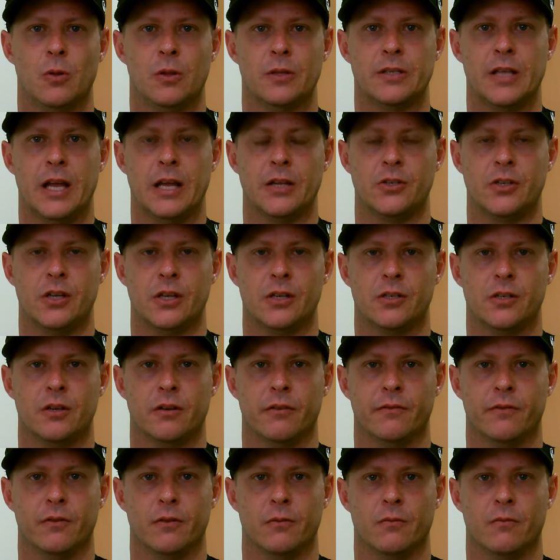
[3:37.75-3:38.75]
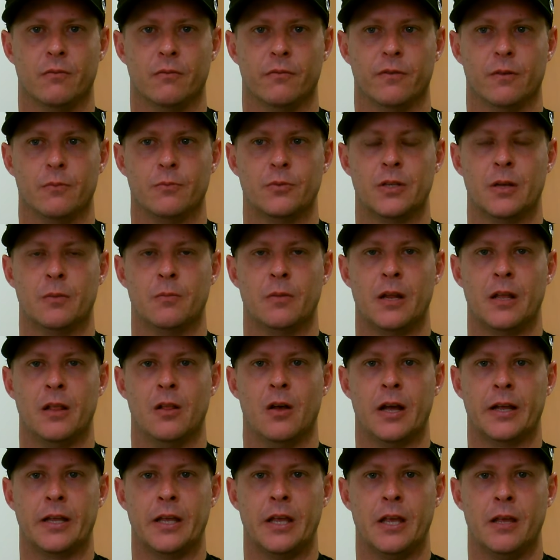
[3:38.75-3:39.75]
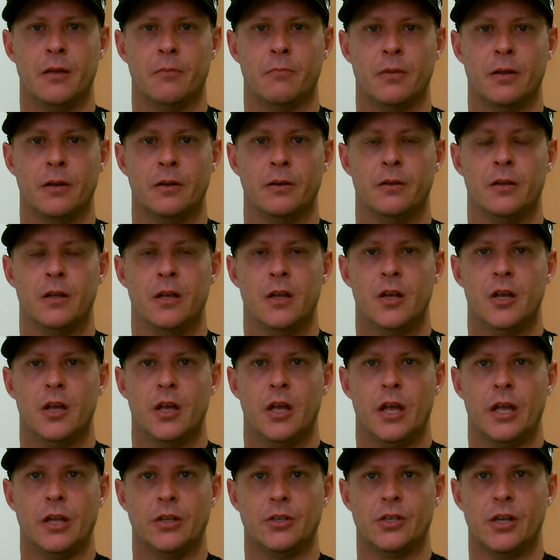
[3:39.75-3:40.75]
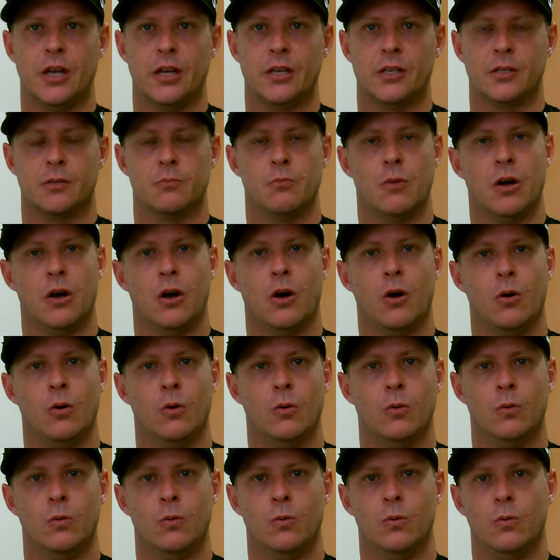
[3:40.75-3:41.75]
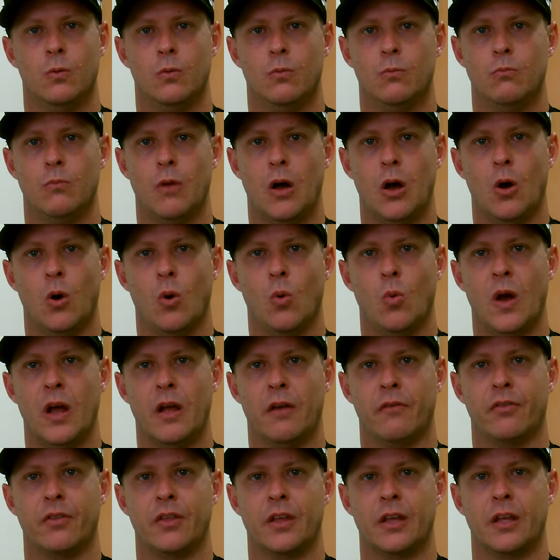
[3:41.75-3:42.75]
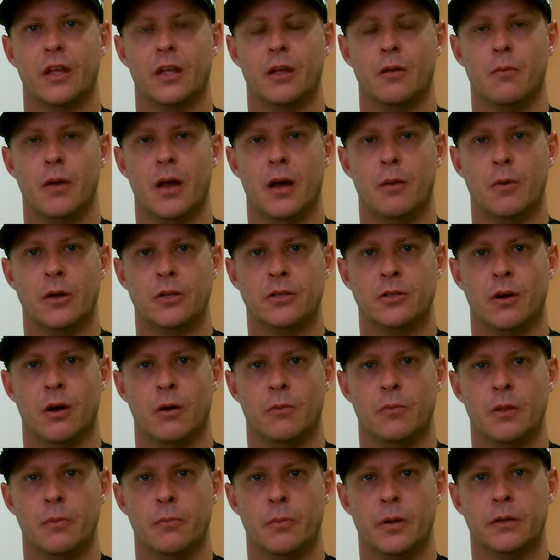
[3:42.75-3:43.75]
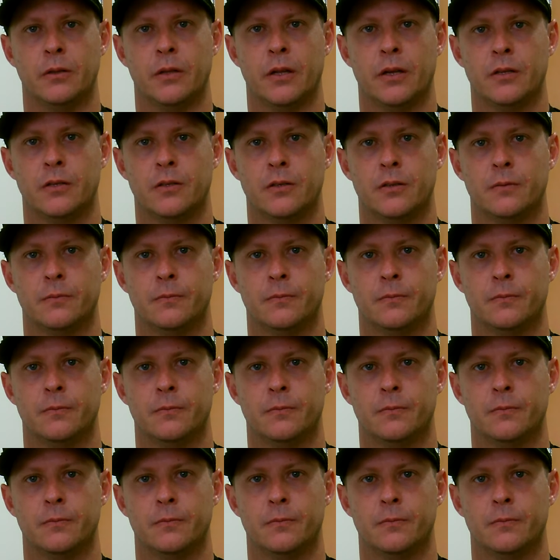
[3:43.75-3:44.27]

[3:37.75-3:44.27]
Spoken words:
as that gesture from somebody like him, and it changed my whole way of thinking about my time in the big leagues.